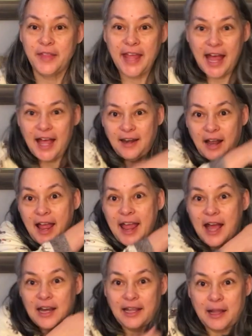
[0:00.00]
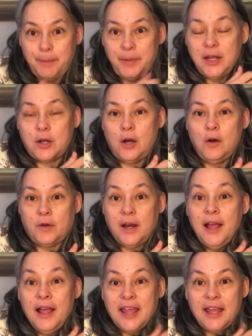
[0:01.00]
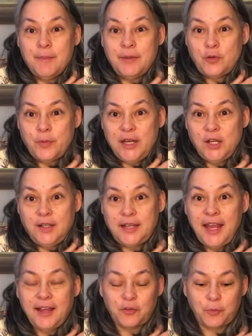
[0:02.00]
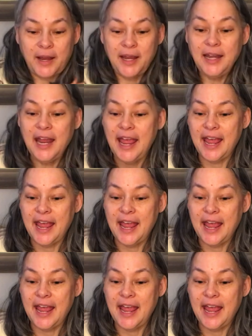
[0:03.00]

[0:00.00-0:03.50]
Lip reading: had like a big coat in between takes, right?